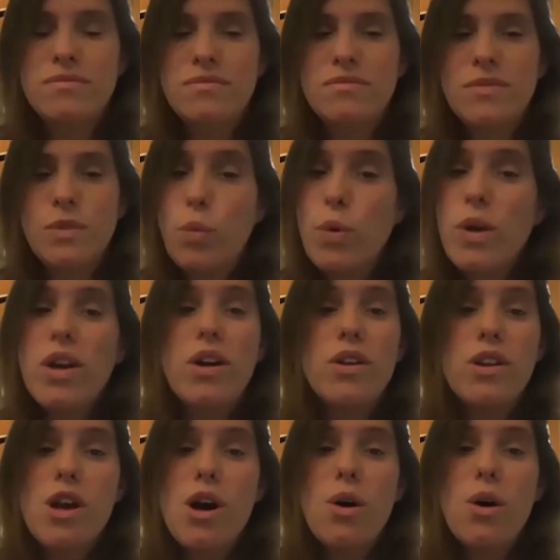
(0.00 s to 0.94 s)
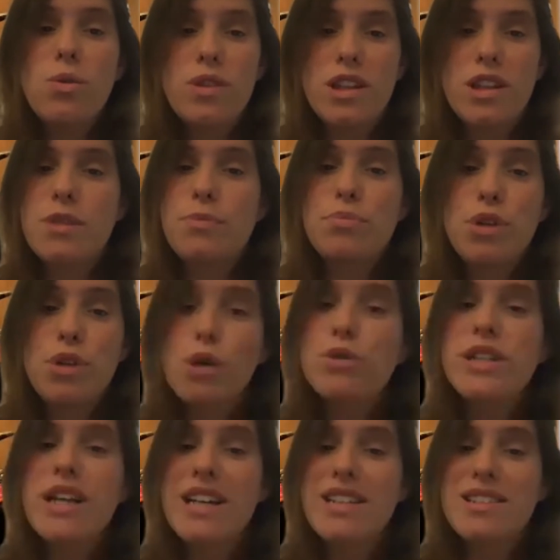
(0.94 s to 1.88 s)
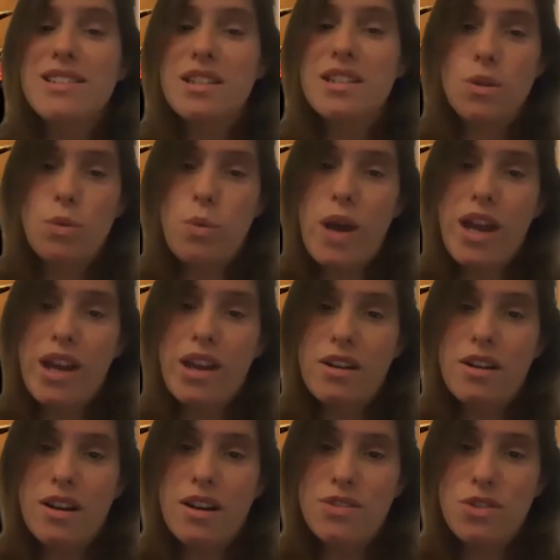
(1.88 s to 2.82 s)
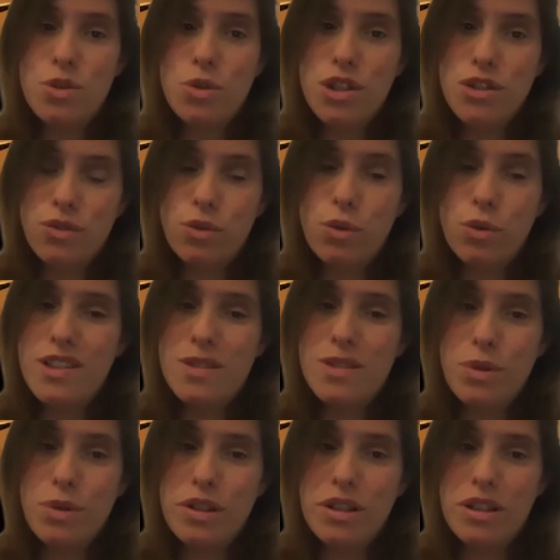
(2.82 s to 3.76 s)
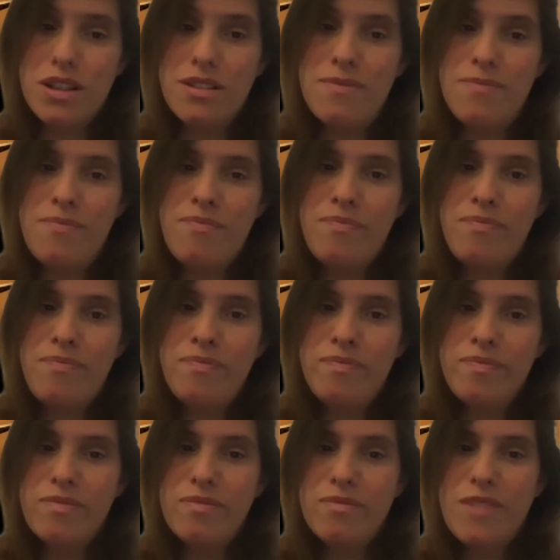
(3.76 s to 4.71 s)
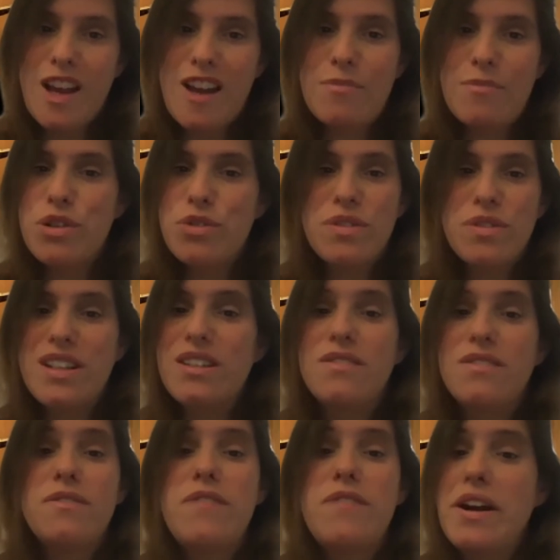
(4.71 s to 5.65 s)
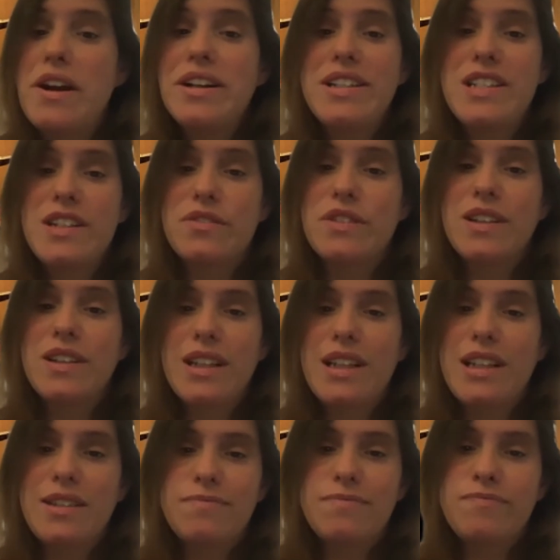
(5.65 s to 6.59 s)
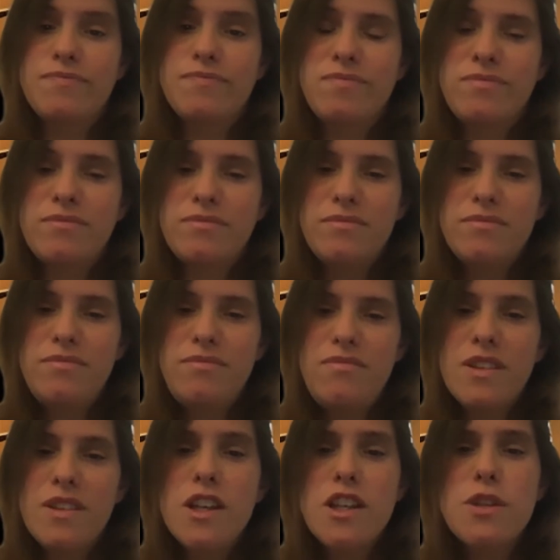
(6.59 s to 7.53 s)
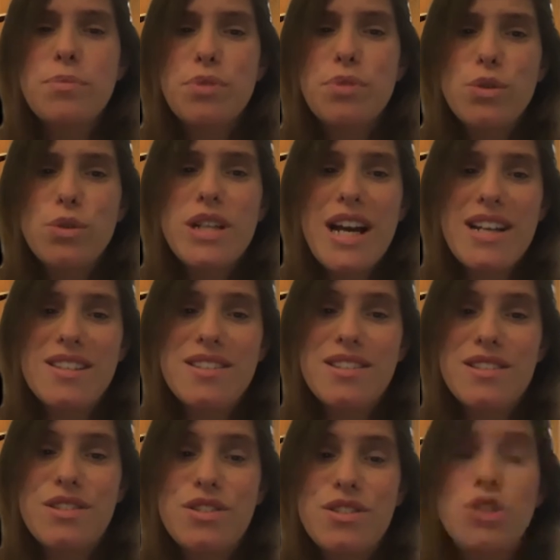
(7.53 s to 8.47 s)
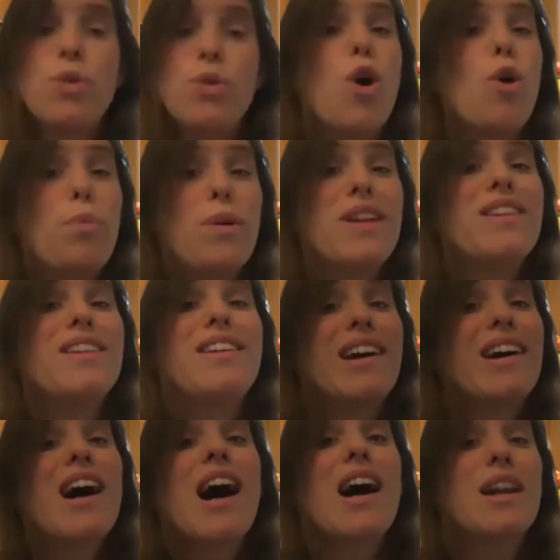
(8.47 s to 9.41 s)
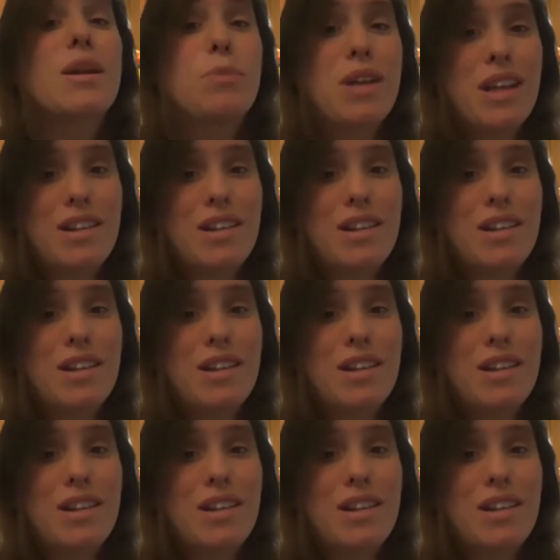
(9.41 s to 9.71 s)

We all know that the protests in the wake of George Floyd's murder have been treated very differently than the protests to open the economy.